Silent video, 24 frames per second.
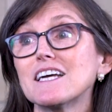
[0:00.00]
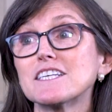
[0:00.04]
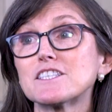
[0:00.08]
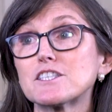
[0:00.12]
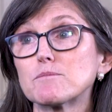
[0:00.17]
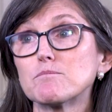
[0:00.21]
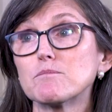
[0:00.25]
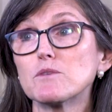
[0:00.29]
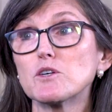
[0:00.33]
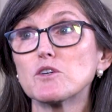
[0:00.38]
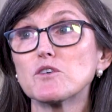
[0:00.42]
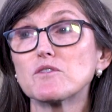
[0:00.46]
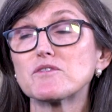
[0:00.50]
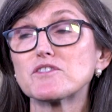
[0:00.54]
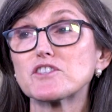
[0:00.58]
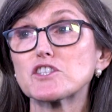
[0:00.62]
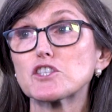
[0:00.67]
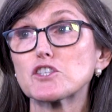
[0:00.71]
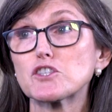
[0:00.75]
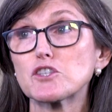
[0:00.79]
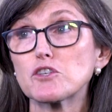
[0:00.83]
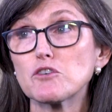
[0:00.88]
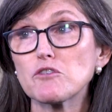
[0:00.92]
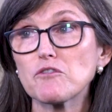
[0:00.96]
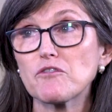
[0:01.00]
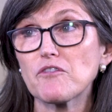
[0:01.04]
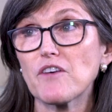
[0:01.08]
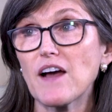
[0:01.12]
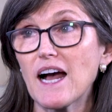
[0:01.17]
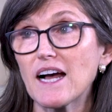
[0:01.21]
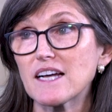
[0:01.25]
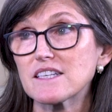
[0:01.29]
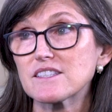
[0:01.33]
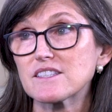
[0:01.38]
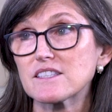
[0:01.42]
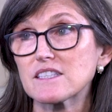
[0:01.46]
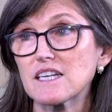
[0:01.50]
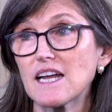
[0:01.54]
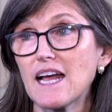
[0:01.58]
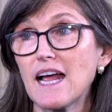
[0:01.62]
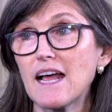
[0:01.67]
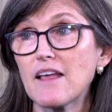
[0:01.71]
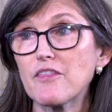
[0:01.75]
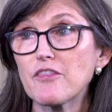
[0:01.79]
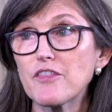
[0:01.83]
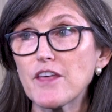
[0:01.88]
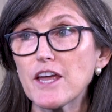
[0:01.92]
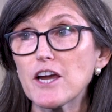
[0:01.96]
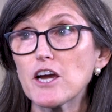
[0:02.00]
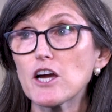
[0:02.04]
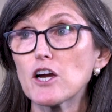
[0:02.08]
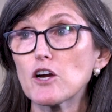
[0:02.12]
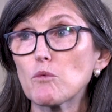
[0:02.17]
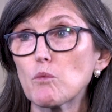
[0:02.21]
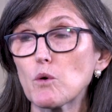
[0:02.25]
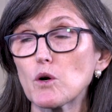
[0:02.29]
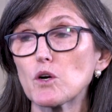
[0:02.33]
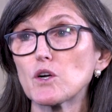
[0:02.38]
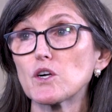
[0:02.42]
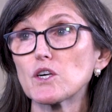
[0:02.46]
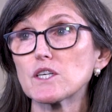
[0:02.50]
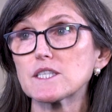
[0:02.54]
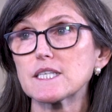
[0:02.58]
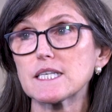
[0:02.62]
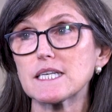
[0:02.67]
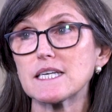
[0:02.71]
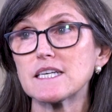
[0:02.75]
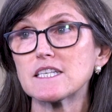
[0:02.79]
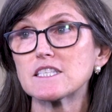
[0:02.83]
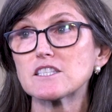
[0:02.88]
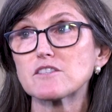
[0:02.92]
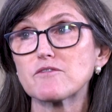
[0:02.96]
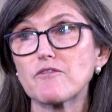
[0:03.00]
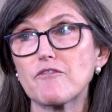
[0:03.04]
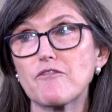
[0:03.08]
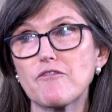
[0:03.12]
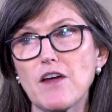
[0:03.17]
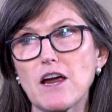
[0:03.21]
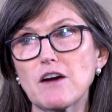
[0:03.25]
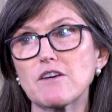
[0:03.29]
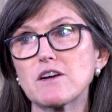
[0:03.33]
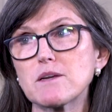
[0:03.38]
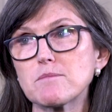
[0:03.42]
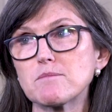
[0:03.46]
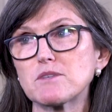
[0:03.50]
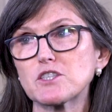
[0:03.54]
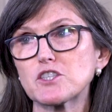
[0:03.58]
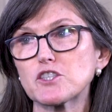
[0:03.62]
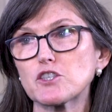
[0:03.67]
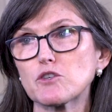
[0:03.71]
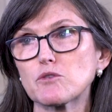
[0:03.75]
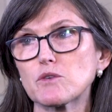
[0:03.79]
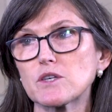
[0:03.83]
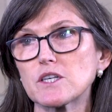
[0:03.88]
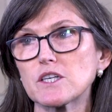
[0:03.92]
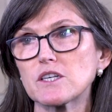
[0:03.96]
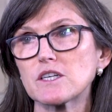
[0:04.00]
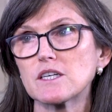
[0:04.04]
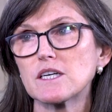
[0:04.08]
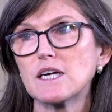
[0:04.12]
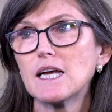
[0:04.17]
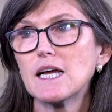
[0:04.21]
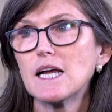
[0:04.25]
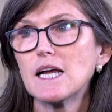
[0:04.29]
It moves too fast, and their world is very mature.